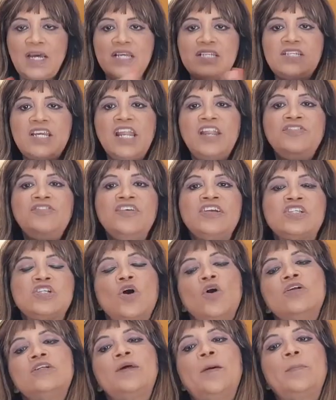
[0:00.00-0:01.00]
Jennifer
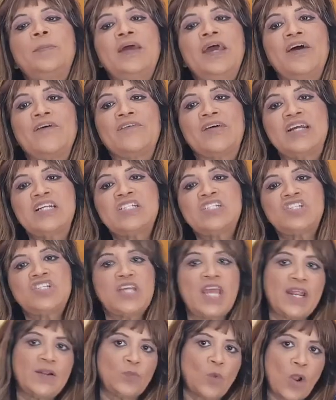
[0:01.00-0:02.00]
told her parents she
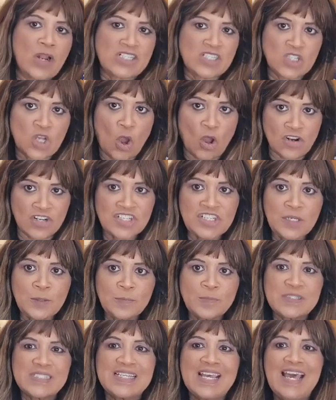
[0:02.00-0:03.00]
had won
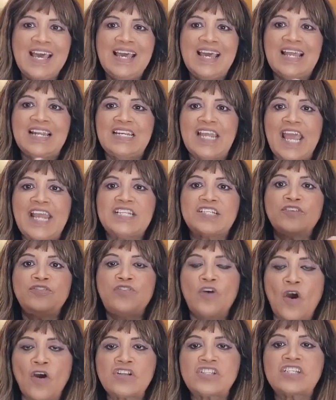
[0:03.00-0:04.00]
scholarships, later
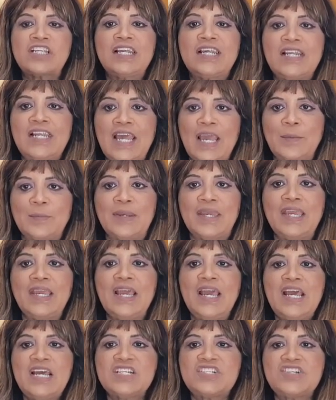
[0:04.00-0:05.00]
falsely
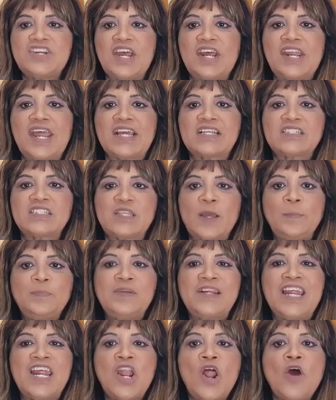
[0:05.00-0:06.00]
claiming she had
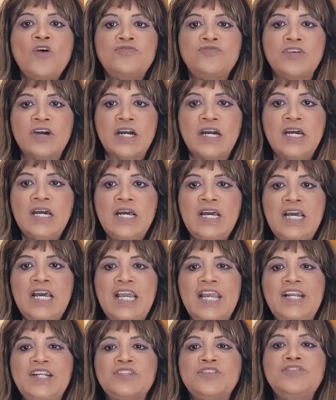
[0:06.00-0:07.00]
accepted an offer
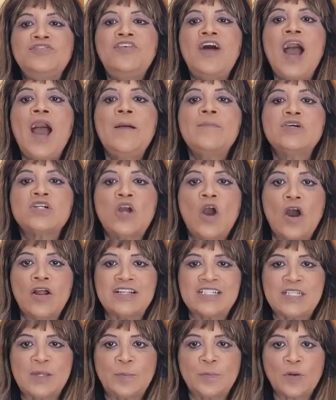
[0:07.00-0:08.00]
into the
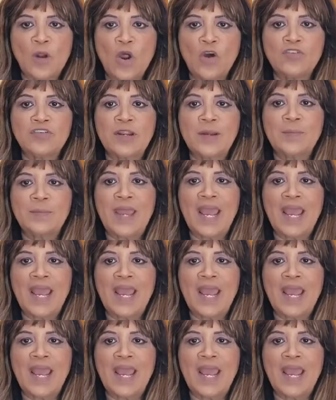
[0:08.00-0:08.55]
pharmacology program